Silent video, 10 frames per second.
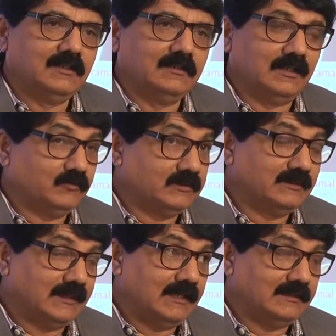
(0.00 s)
That was
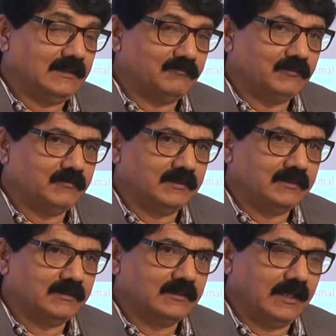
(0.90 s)
the challenge that we were
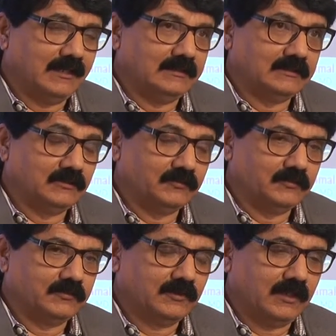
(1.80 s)
heading to,
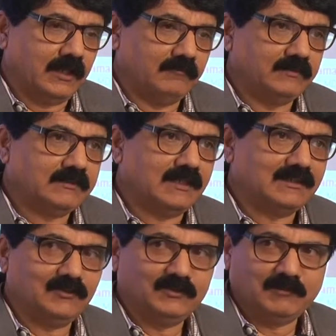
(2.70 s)
and we
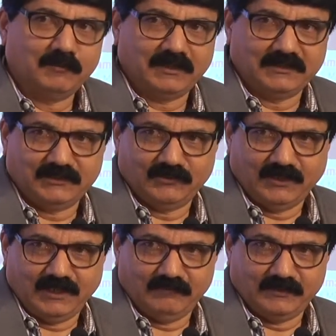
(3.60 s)
started losing market share
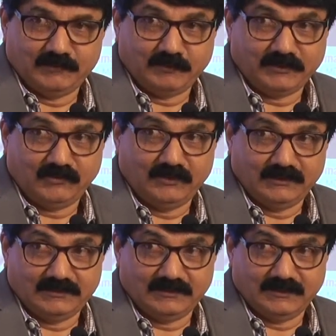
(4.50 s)
on highways, especially on
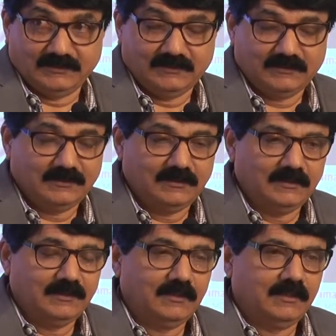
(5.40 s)
diesel.
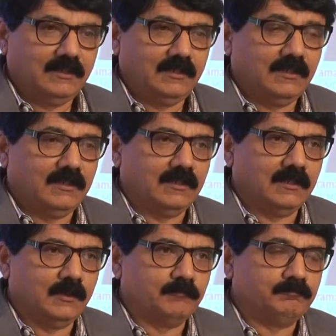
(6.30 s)

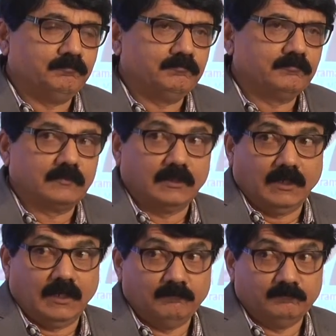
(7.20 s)
Uh,
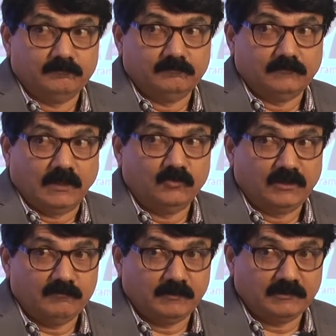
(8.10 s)
I'm, I do
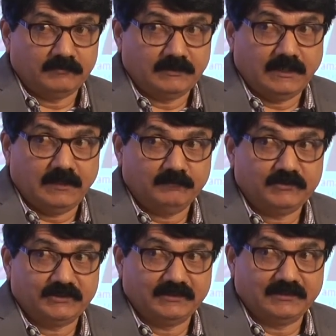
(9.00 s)
not have much of a time
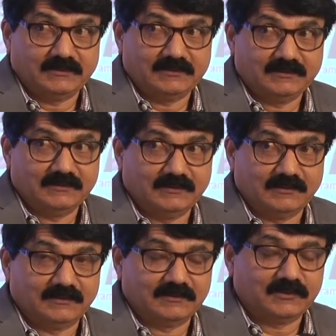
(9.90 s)
to share this
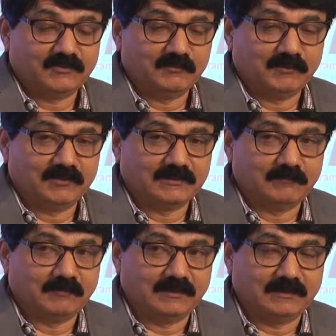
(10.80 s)
uh, story because
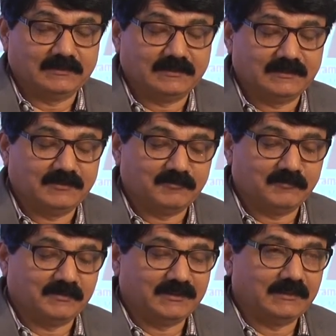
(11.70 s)
I'm getting a signal
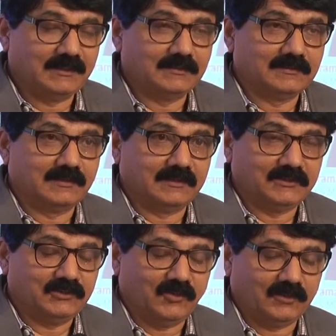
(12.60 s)
from Vijay that cut
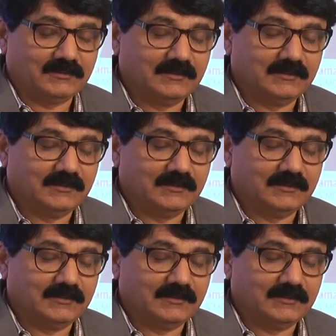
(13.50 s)
it short.